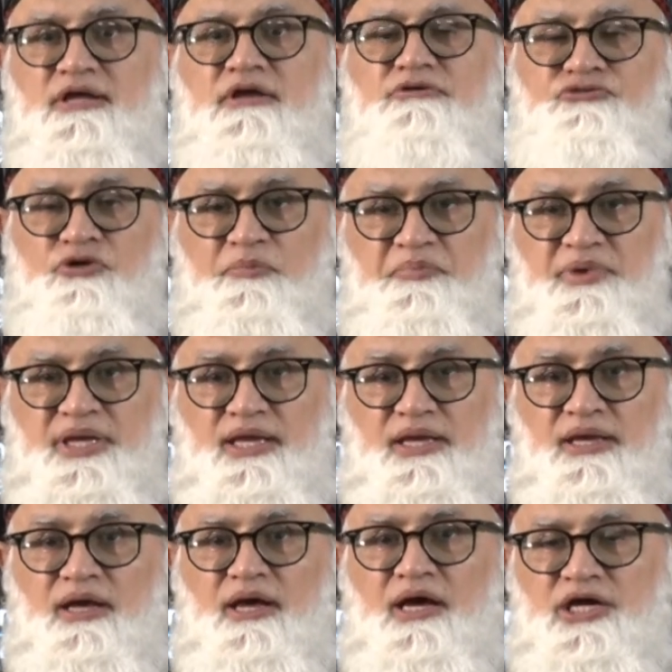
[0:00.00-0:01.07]
From
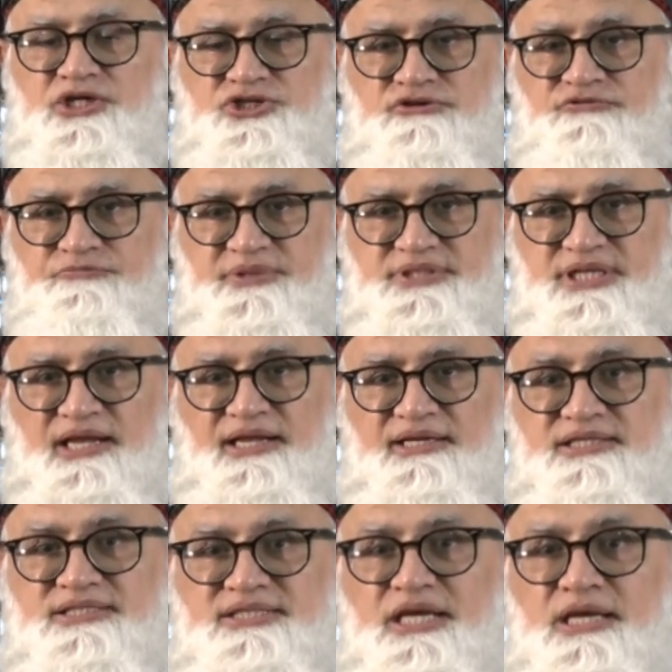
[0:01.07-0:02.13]
me, Ashraf Patel, and the
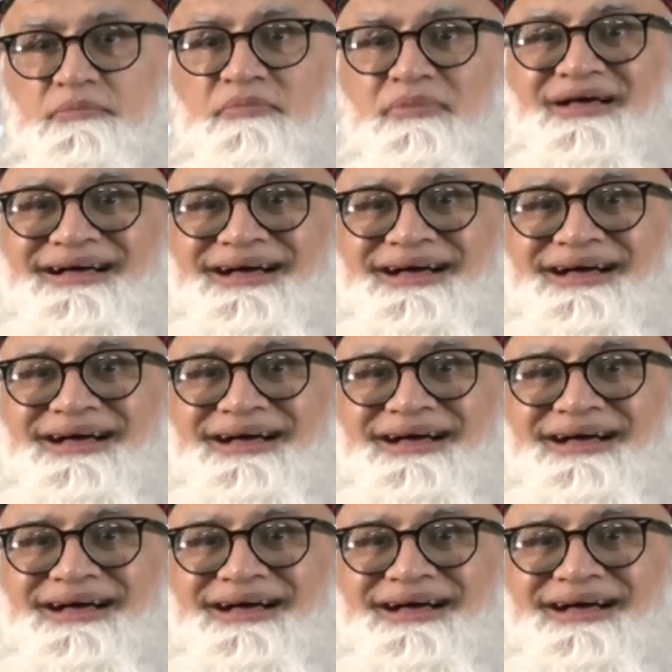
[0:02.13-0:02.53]
team,